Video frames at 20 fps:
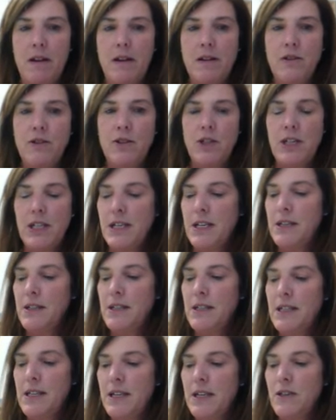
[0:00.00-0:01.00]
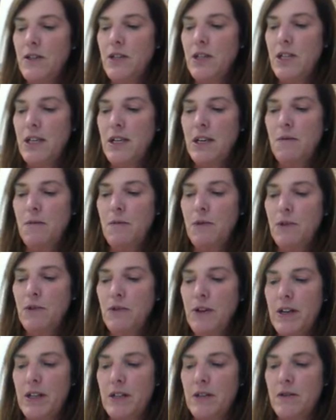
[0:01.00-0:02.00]
GCG will
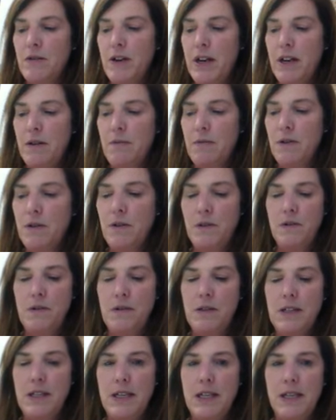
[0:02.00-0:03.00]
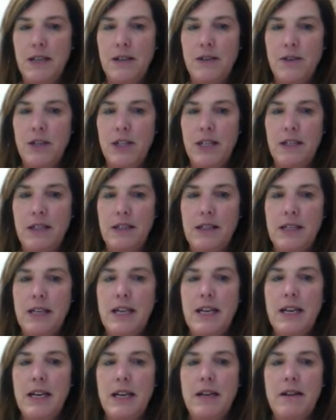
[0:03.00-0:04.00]
transcribe to
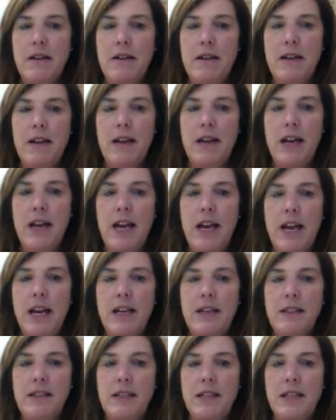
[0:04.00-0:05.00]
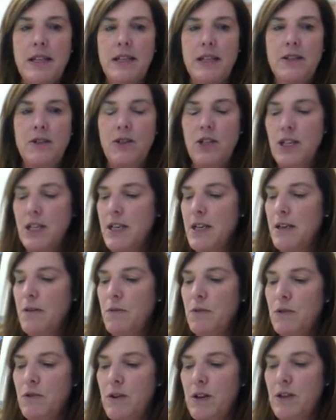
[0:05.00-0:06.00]
CGC. ACG
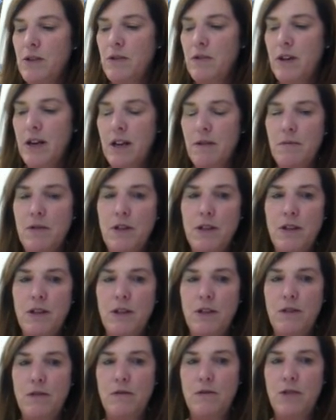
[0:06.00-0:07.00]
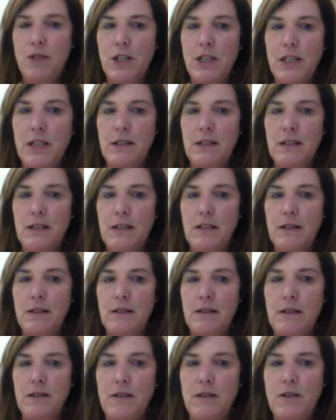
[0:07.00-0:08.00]
will transcribe to
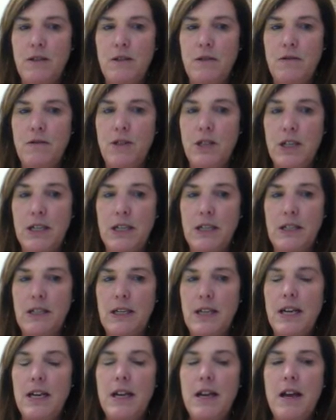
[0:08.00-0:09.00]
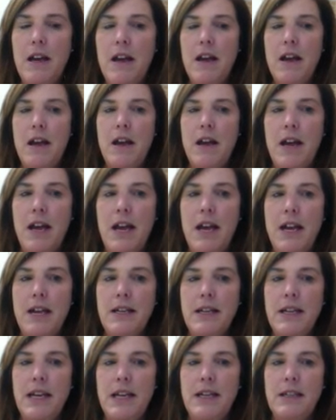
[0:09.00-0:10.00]
UGC.
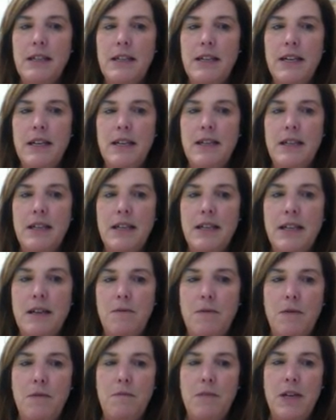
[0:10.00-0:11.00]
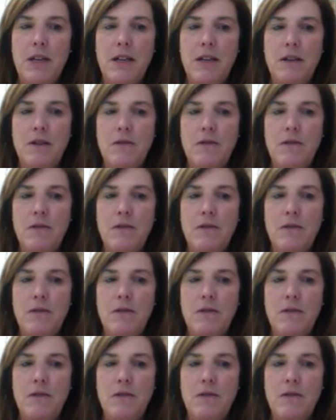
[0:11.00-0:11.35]
And ACT will be